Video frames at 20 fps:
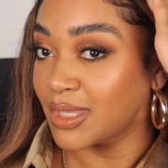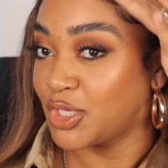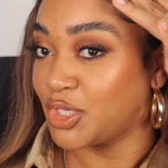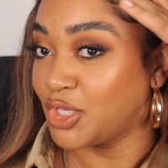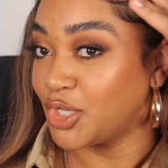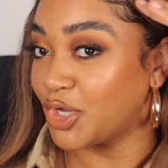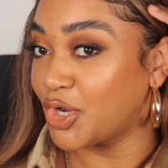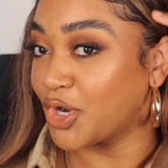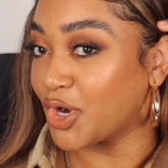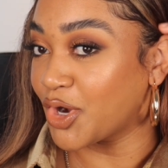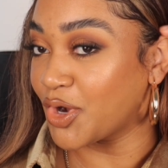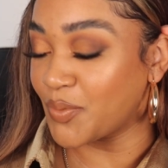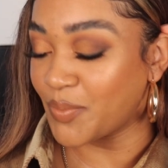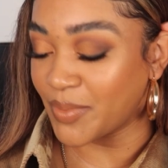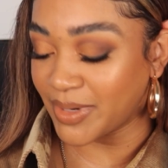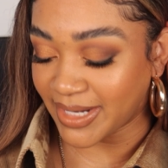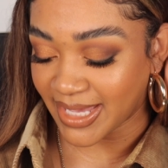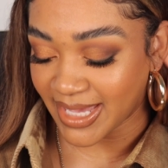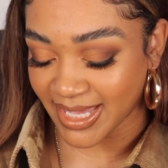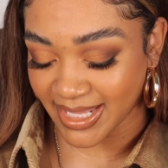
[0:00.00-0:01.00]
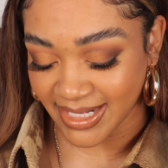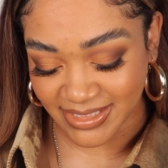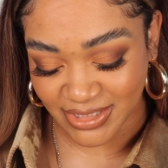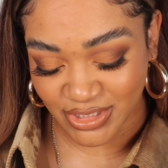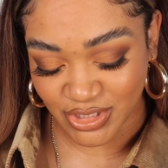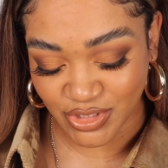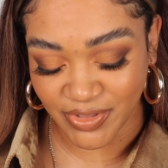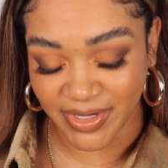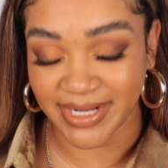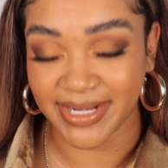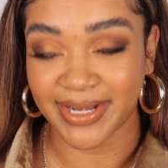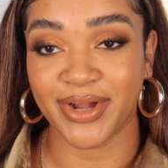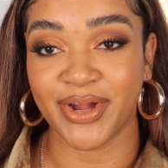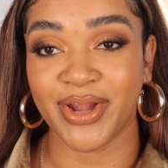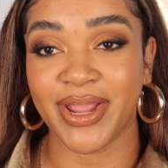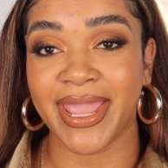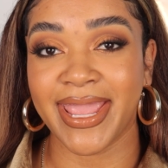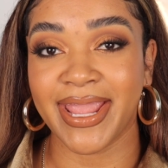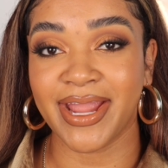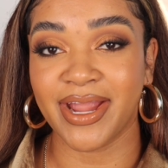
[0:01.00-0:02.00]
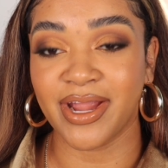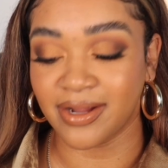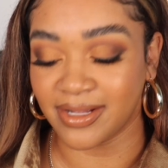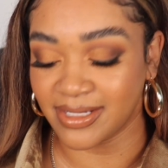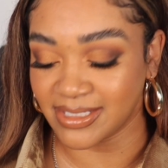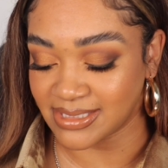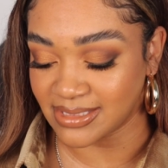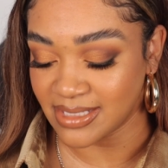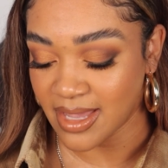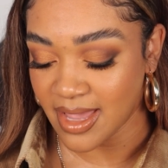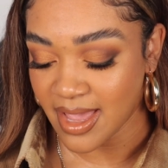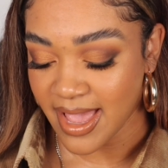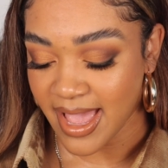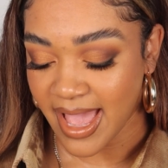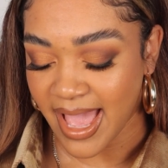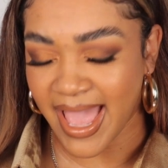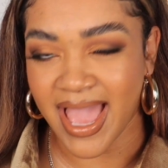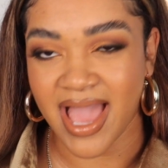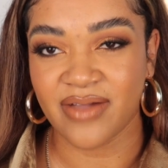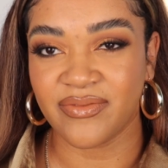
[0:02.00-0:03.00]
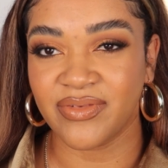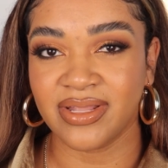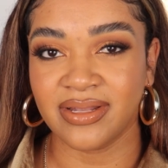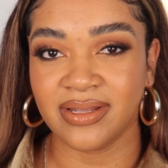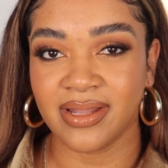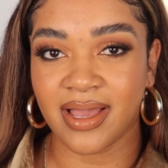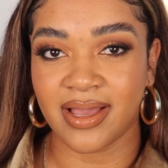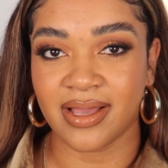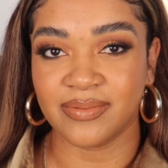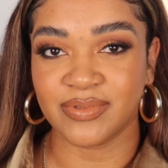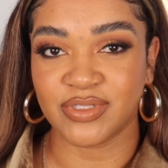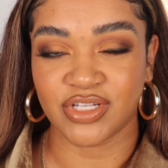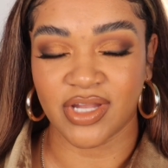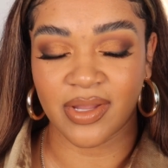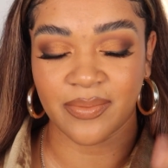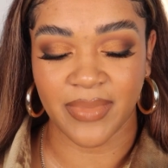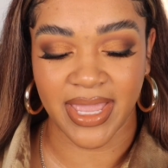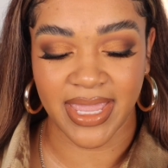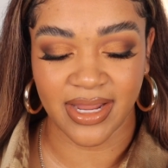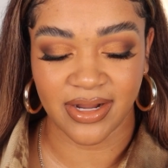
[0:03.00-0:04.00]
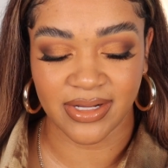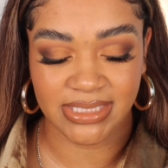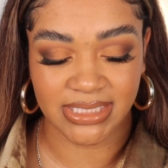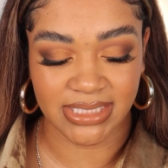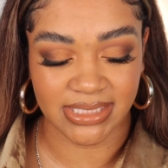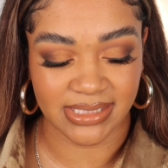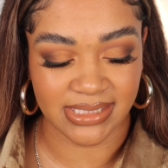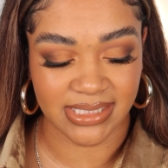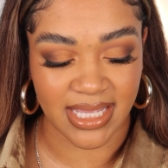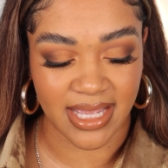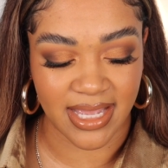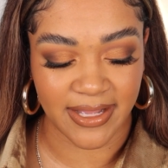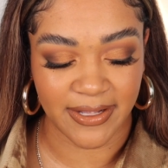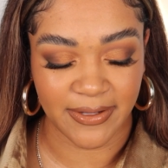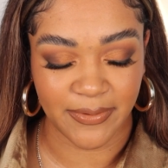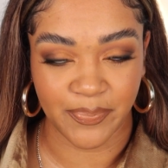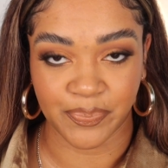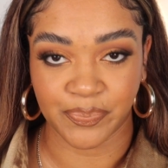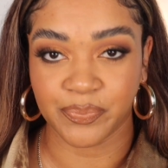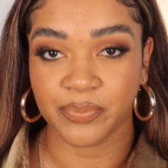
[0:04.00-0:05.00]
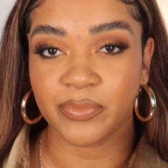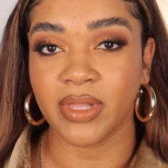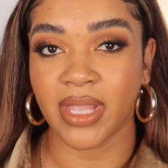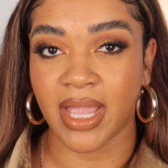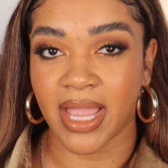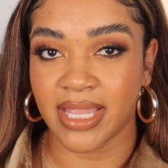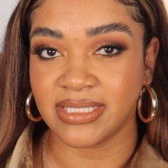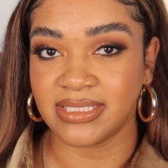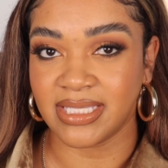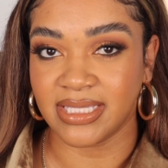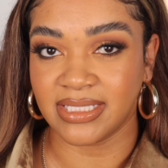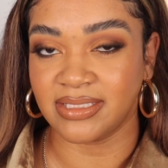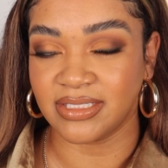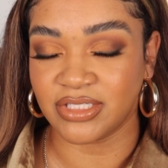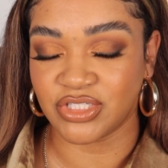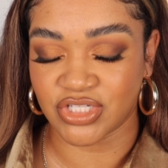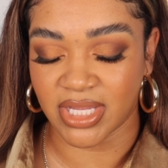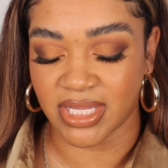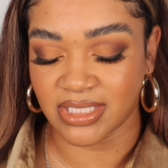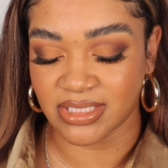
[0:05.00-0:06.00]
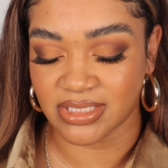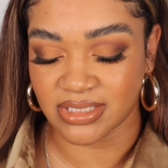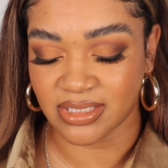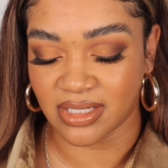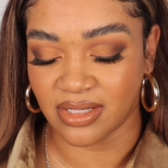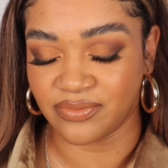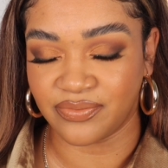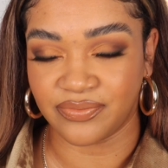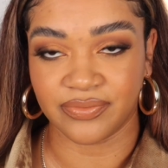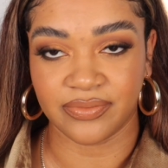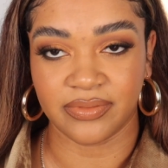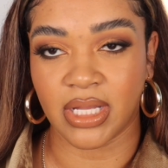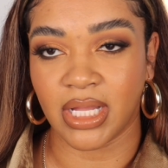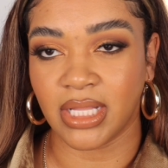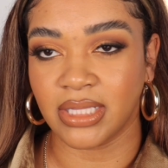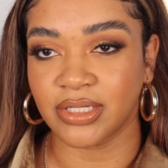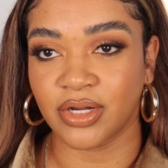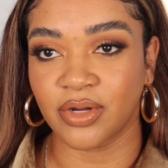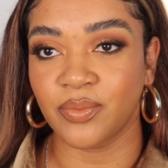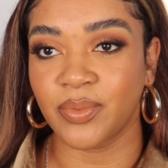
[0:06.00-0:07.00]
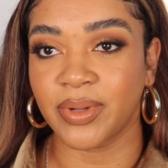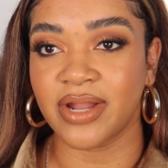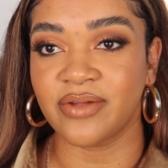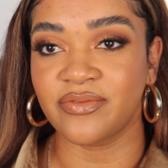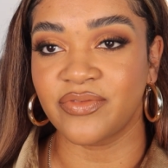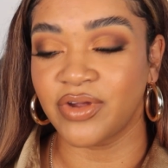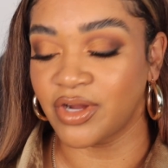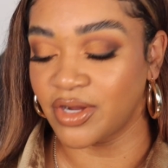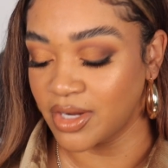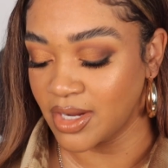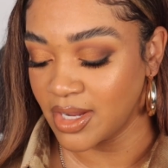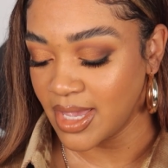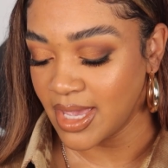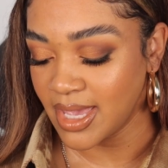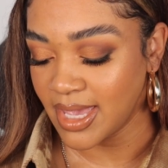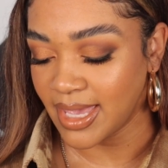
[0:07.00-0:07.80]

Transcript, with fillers: your girl went ahead and straightened her hair, because I haven't um, straightened my hair since um, I did the change of color or whatever.